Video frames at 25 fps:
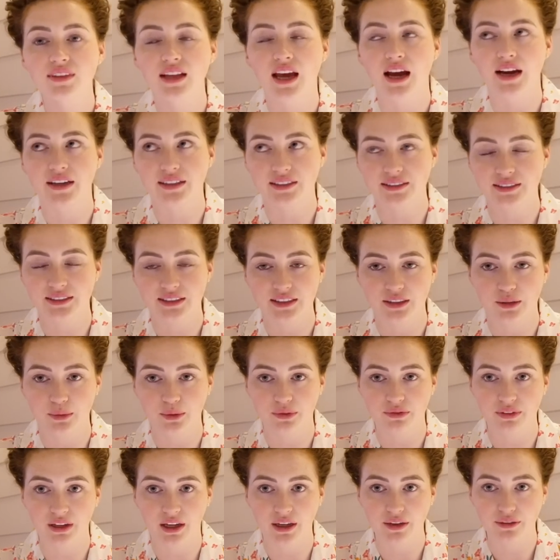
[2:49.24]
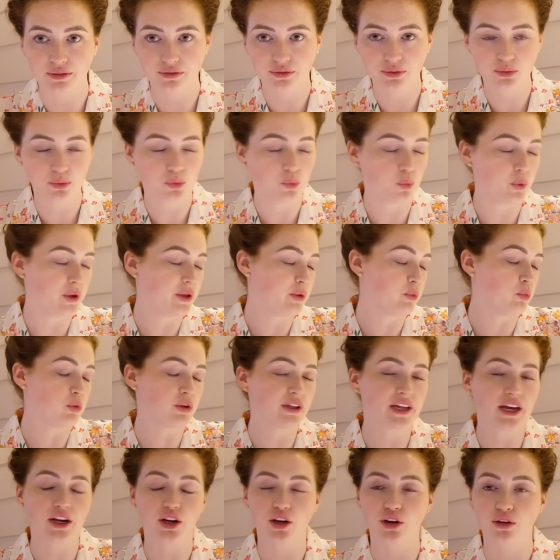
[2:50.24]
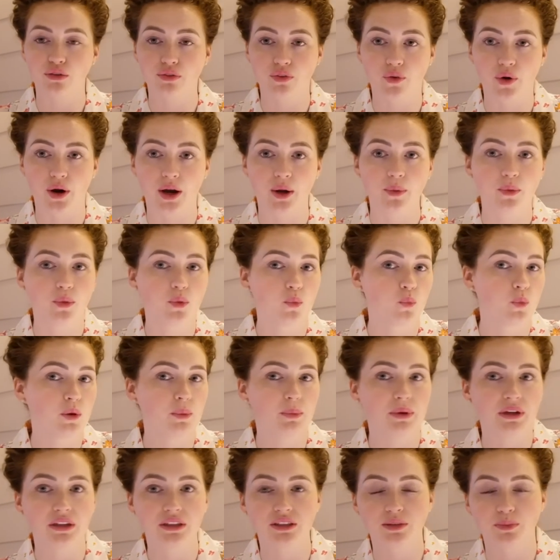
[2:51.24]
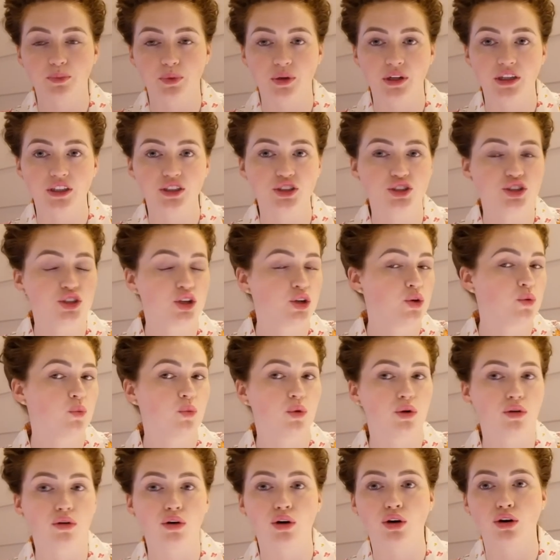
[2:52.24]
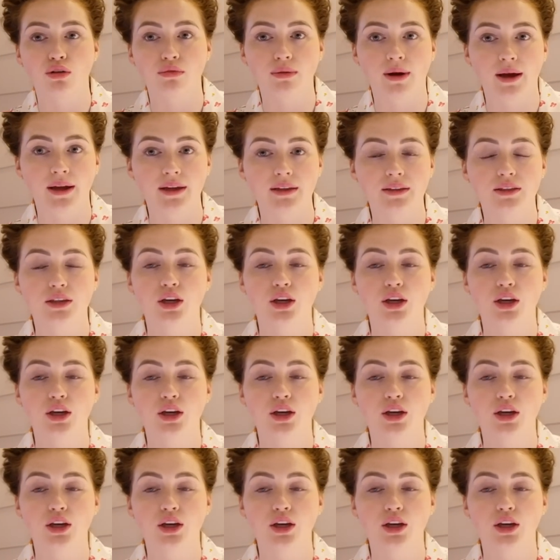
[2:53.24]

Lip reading: I can deal with life. We'll get over it. We build a bridge. We're all right.